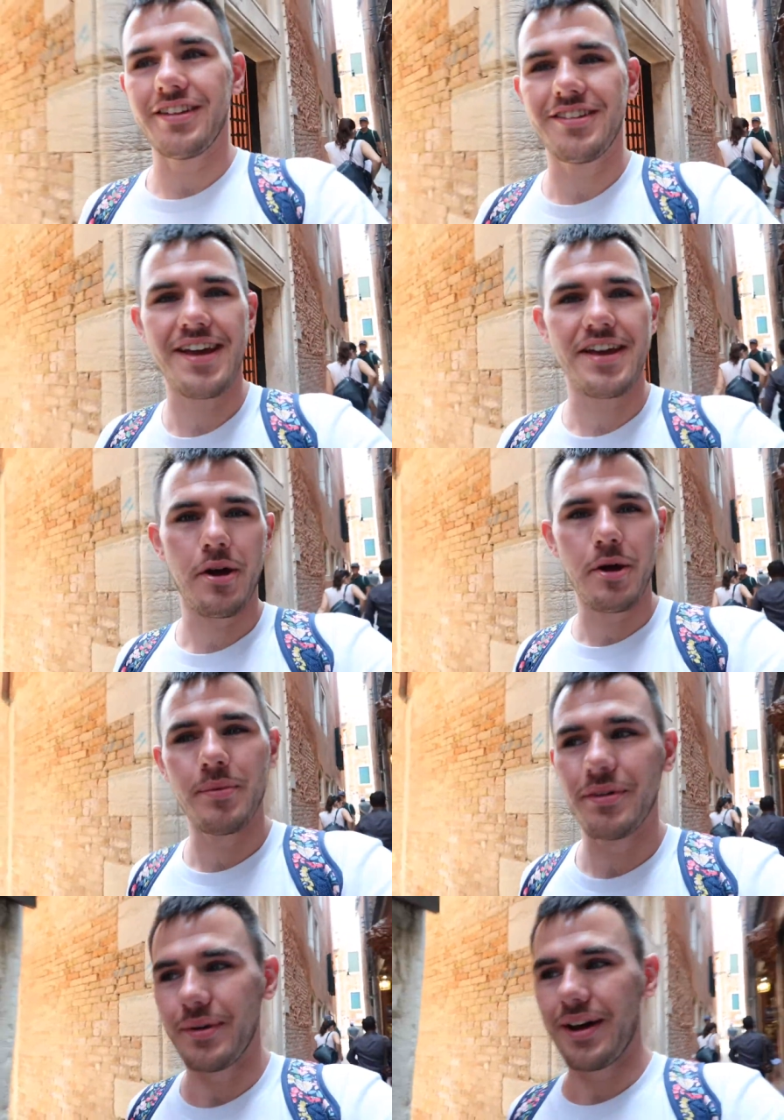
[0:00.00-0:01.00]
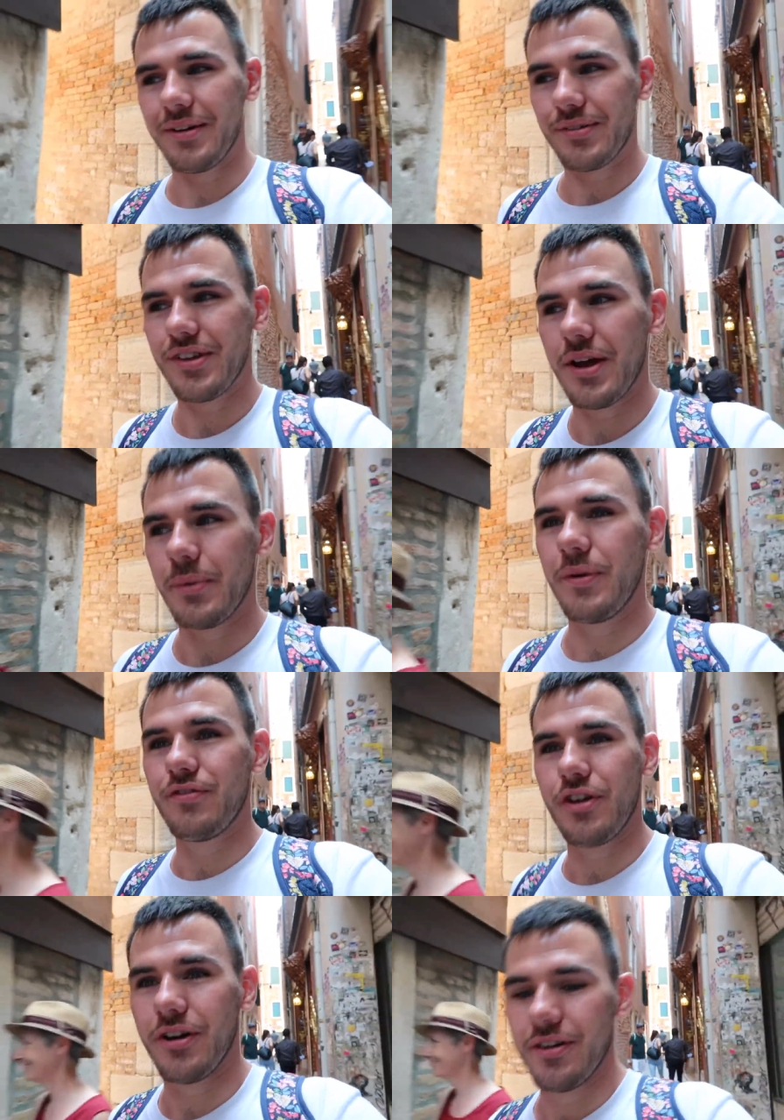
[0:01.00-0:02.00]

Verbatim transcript: to take home as well. So we've